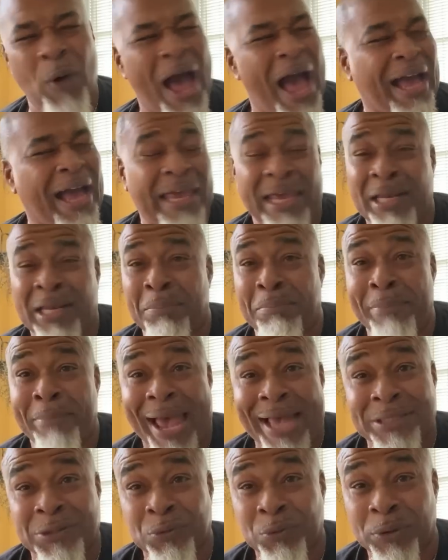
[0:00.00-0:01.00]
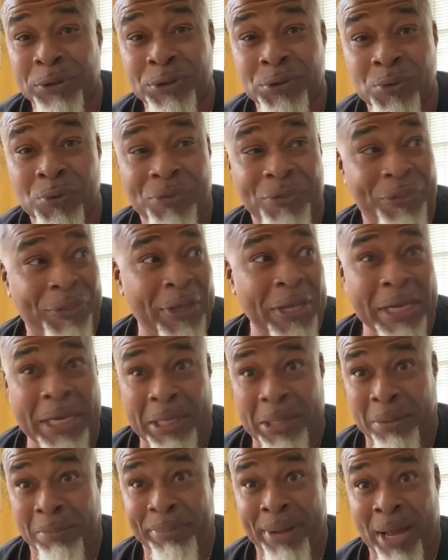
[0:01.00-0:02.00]
I can't imagine what you are
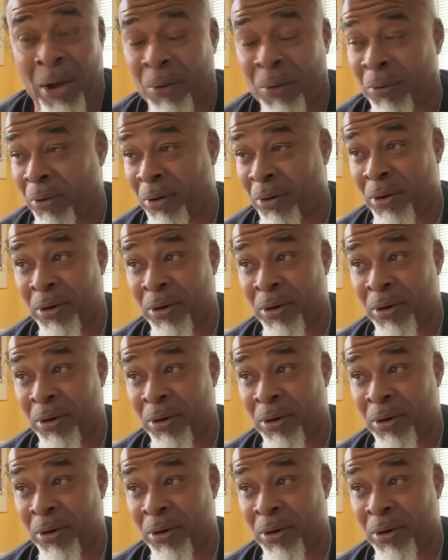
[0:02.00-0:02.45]
thinking about.